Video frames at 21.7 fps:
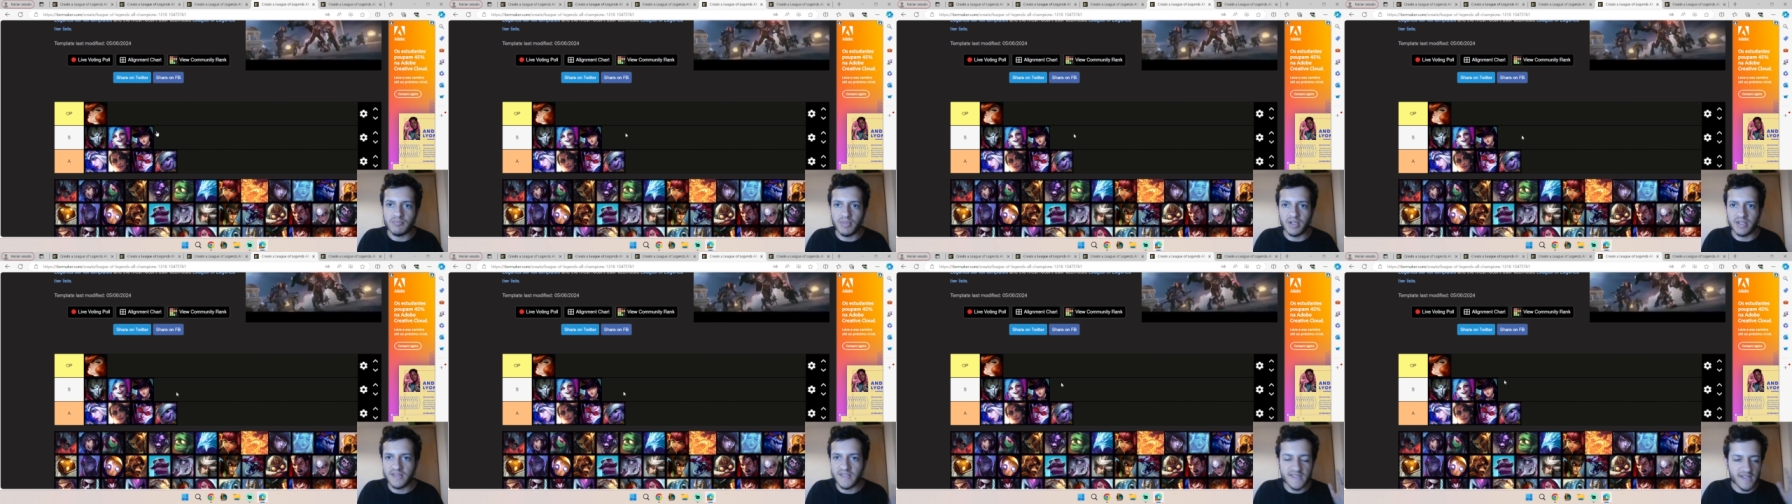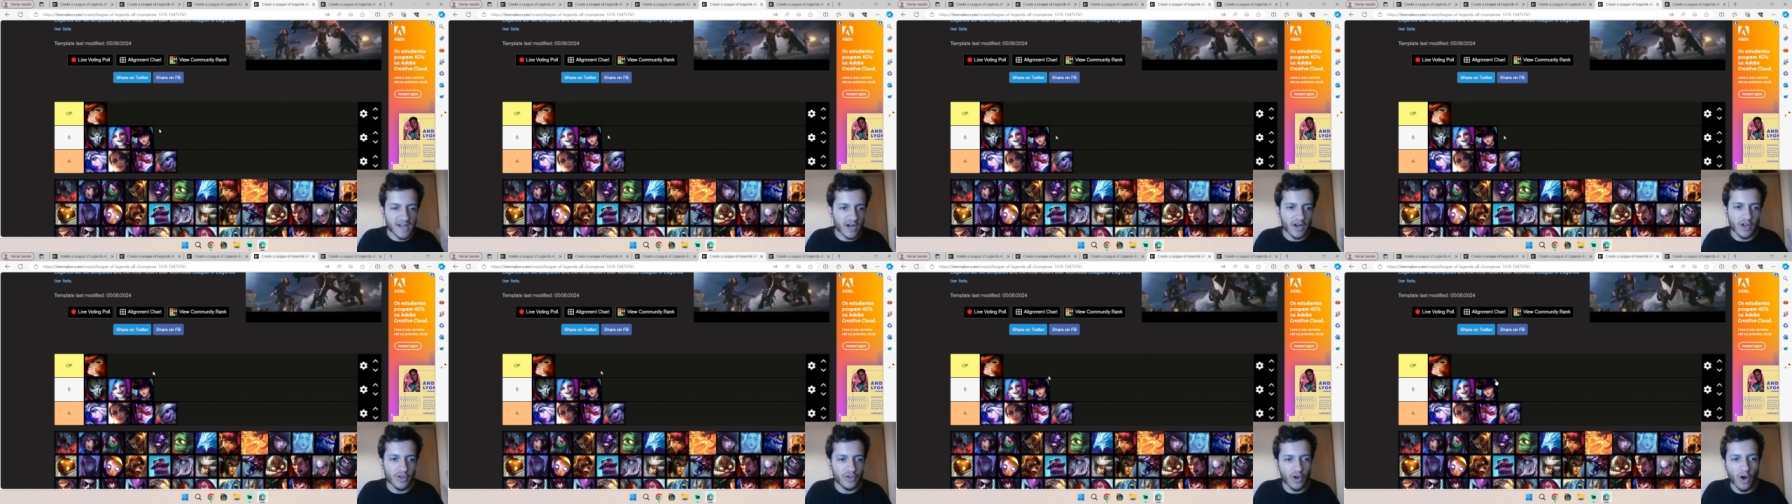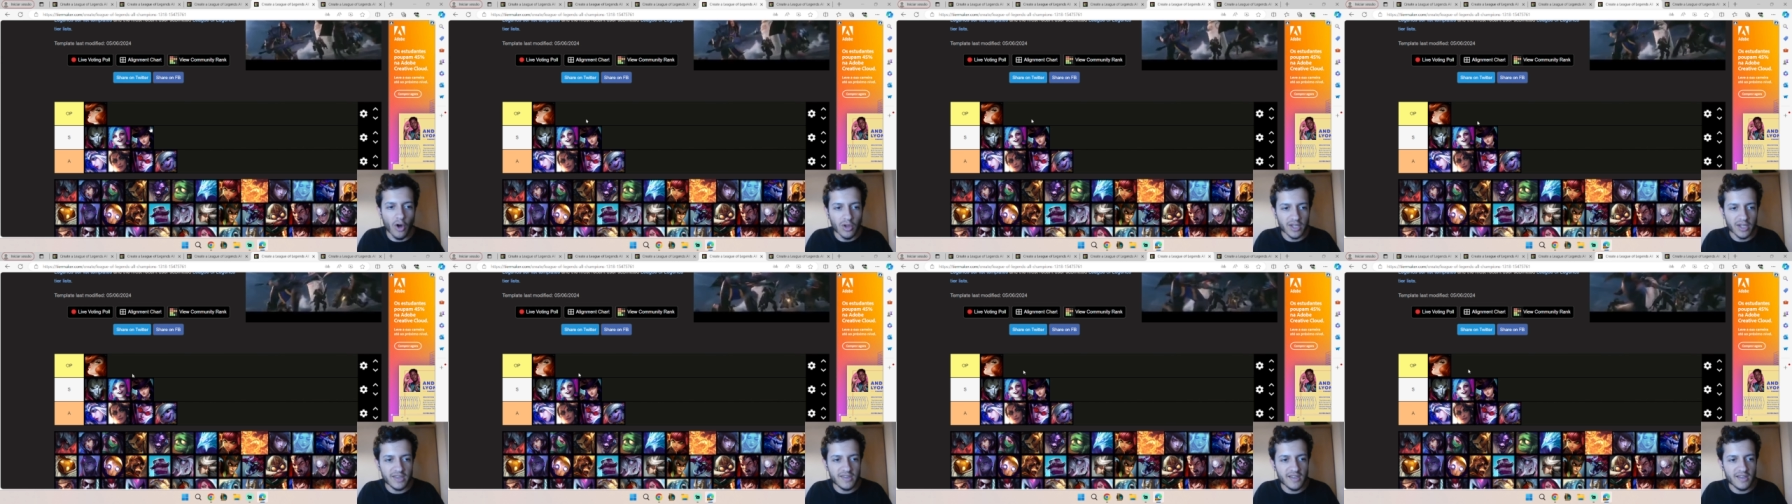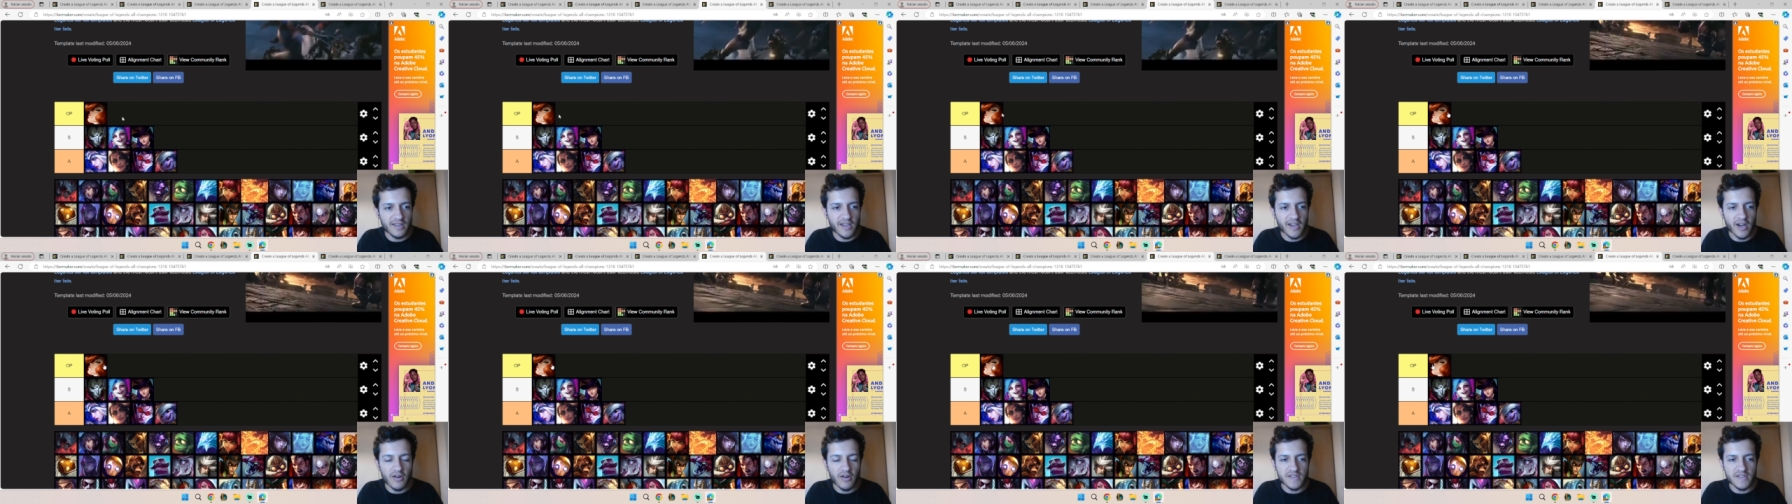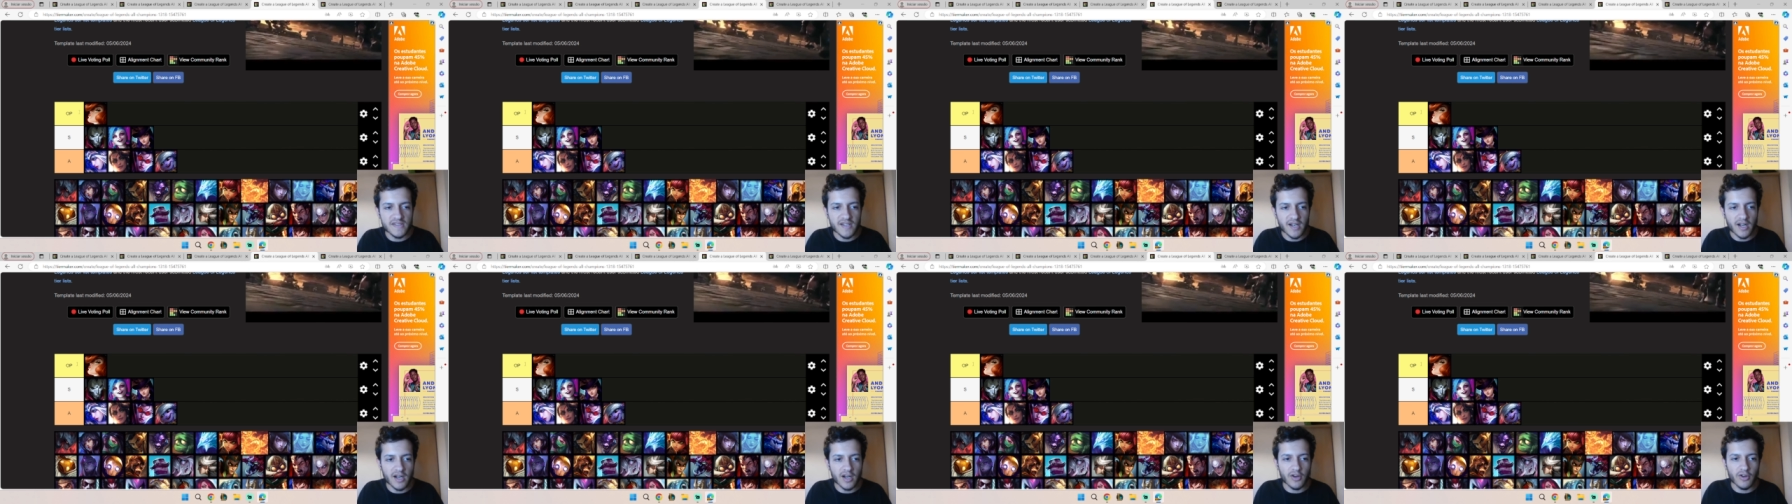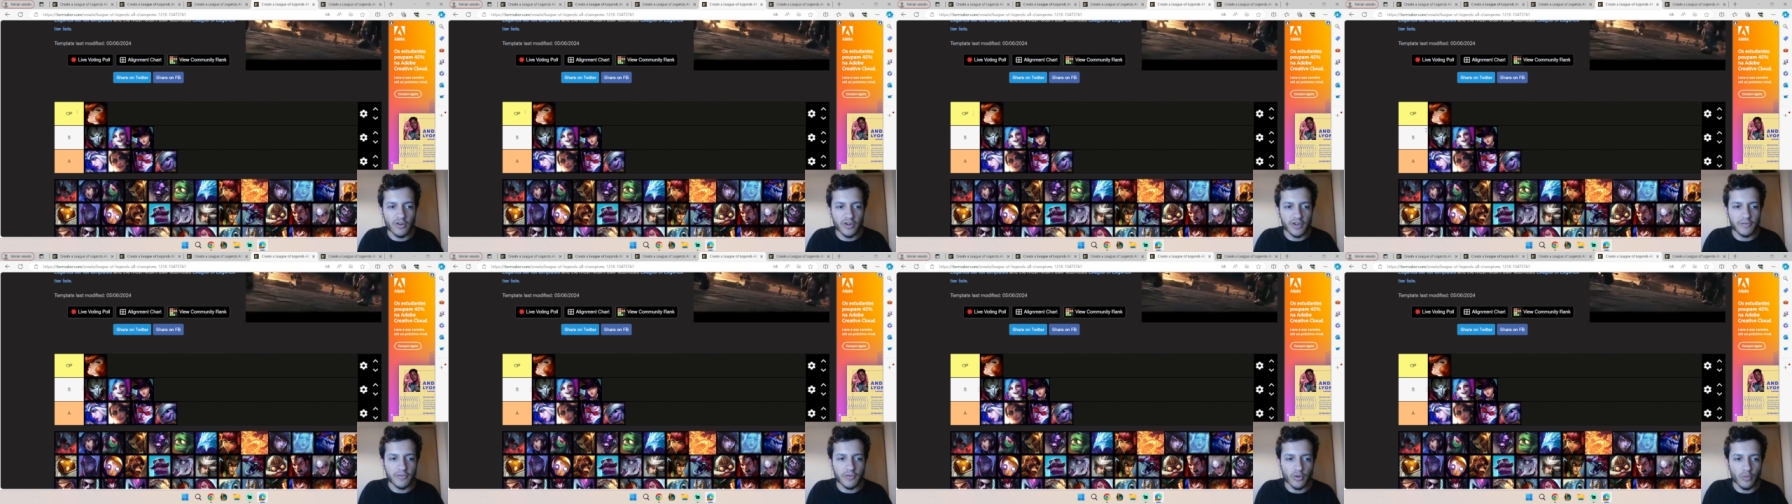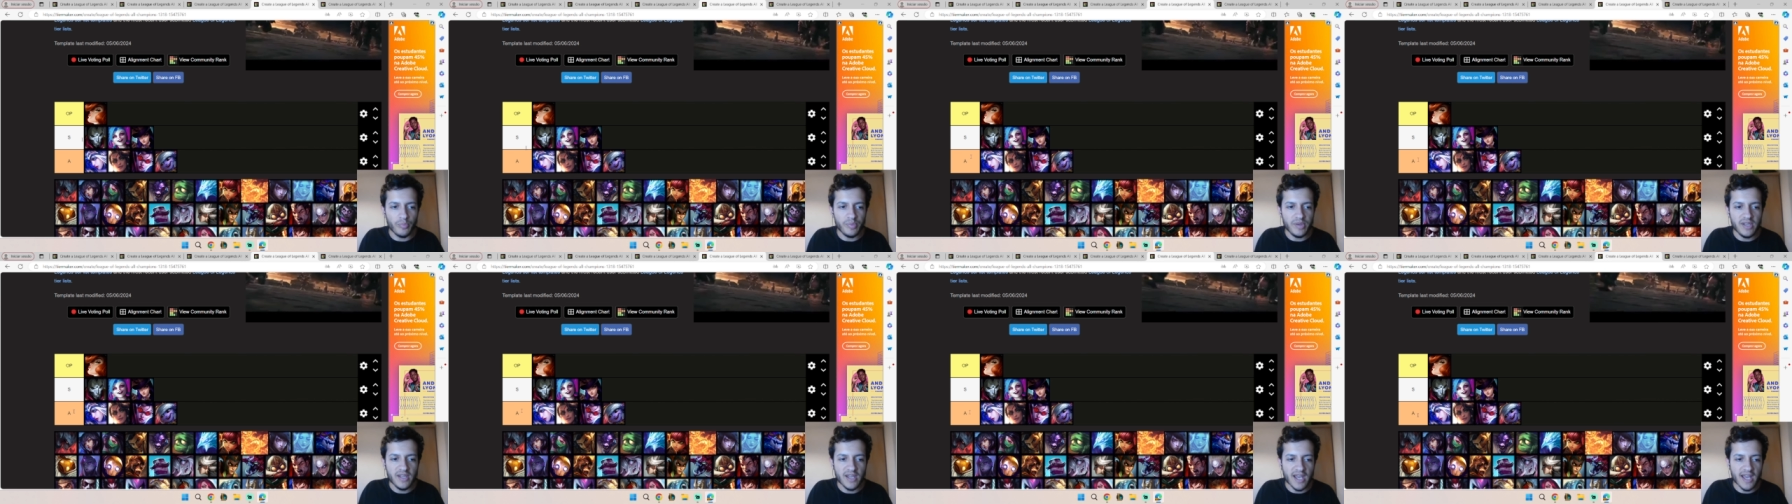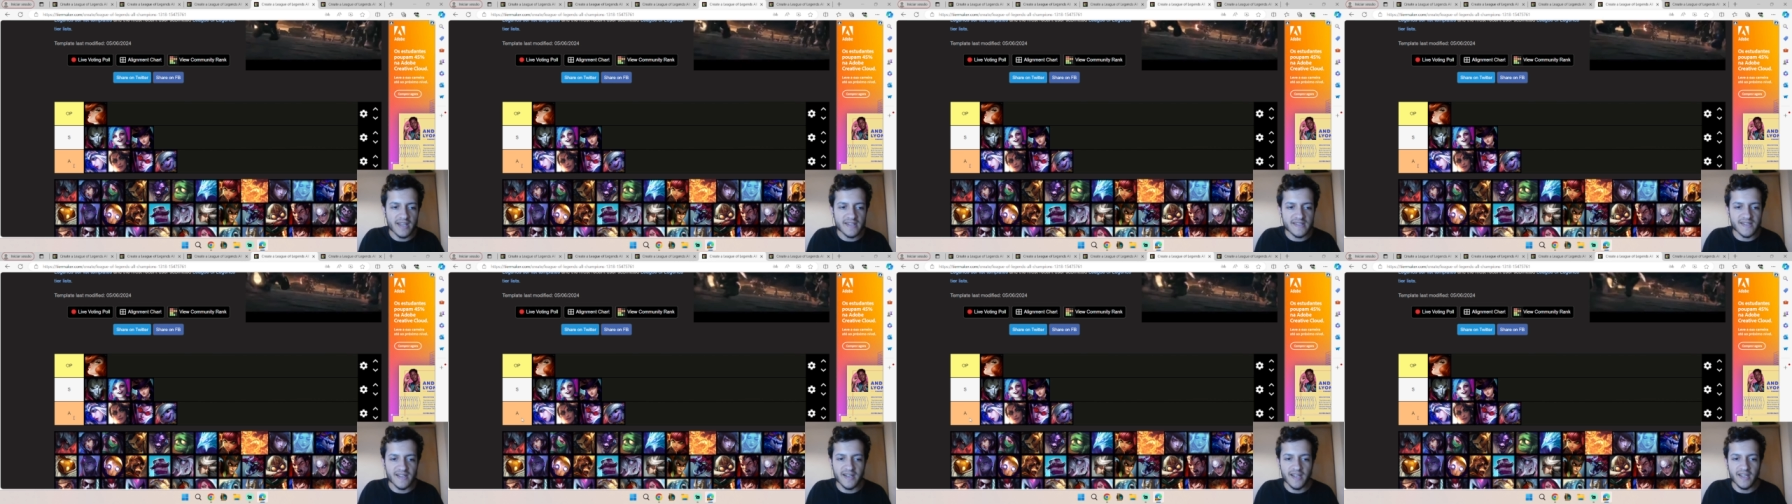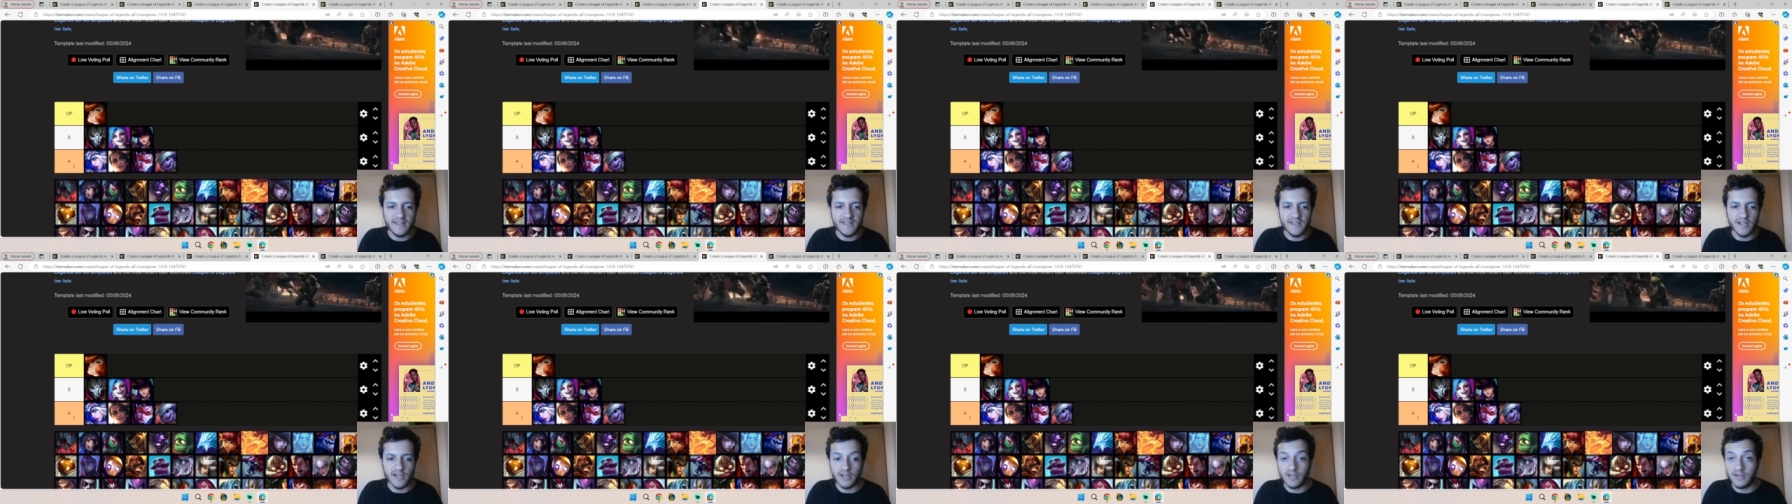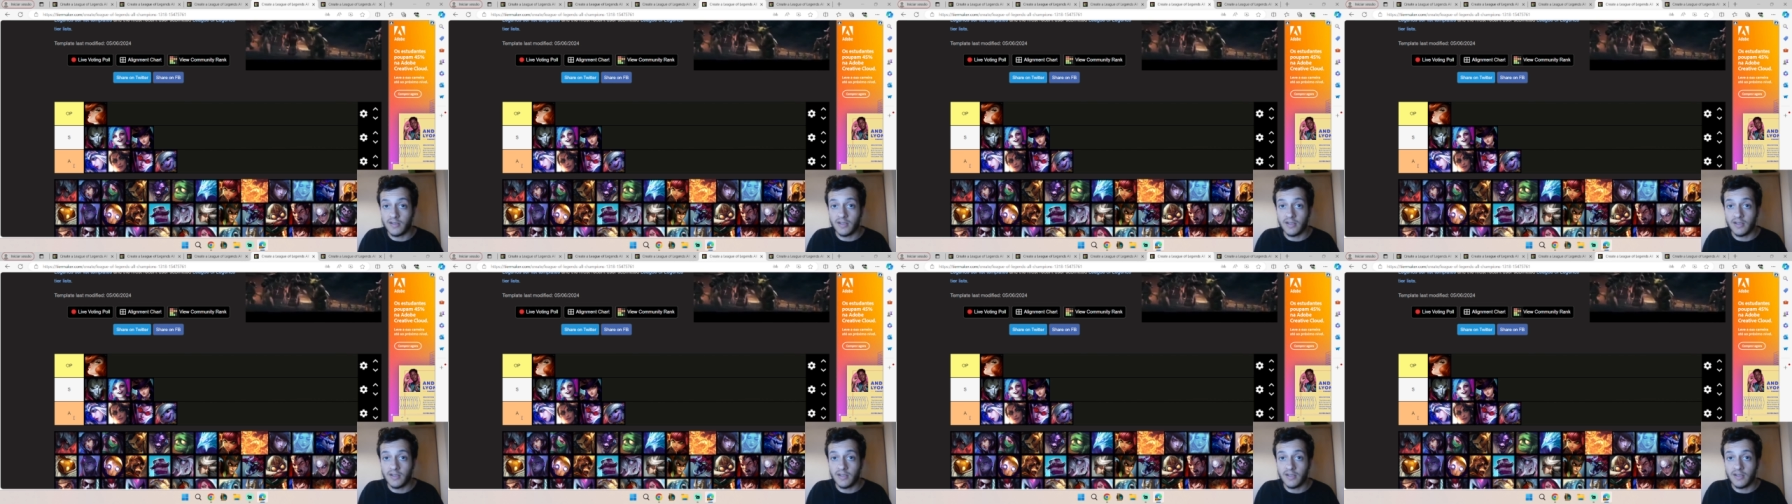but these are only the AD carries that are going for OP, and A tier.